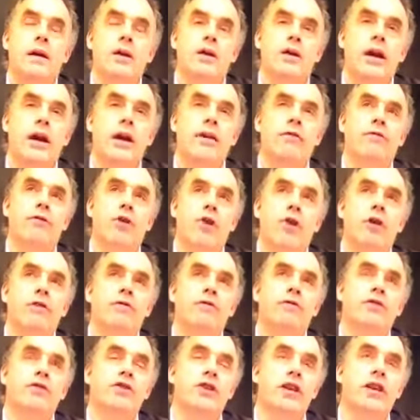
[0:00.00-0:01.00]
could have
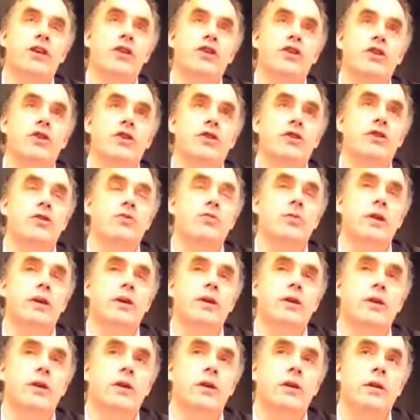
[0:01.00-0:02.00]
conversations
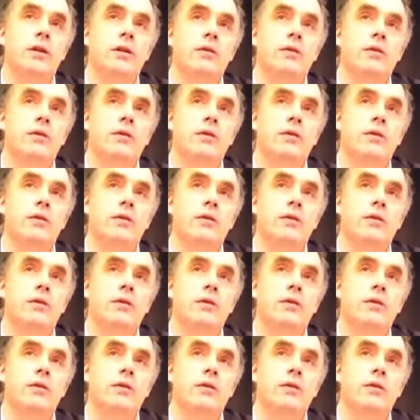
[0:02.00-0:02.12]
with